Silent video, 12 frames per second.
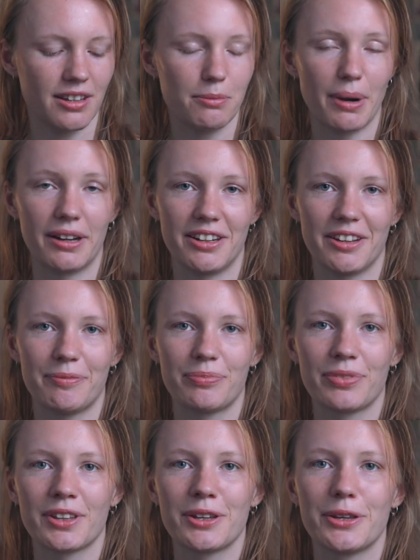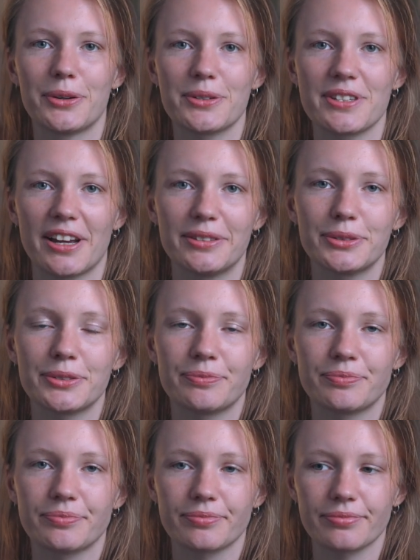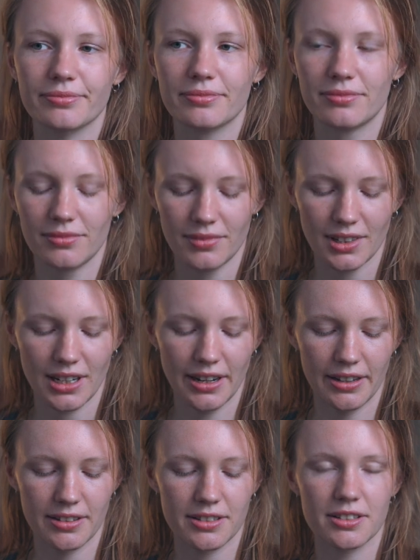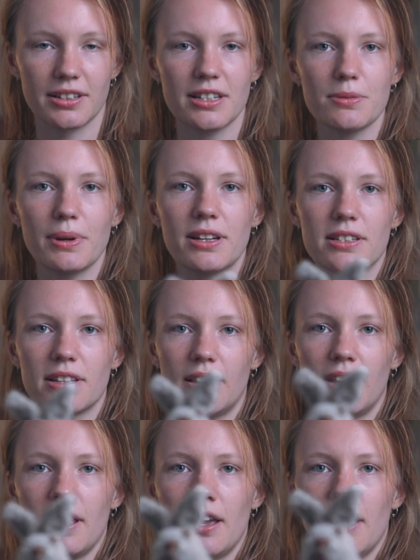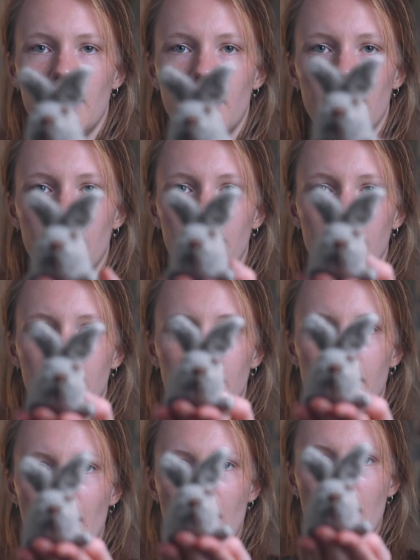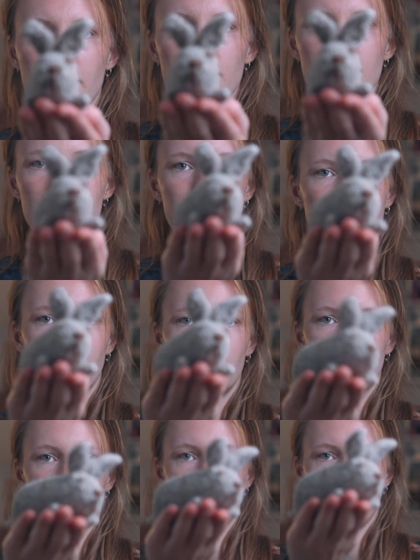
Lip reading: a bunny yourself. And so this one is in an unspun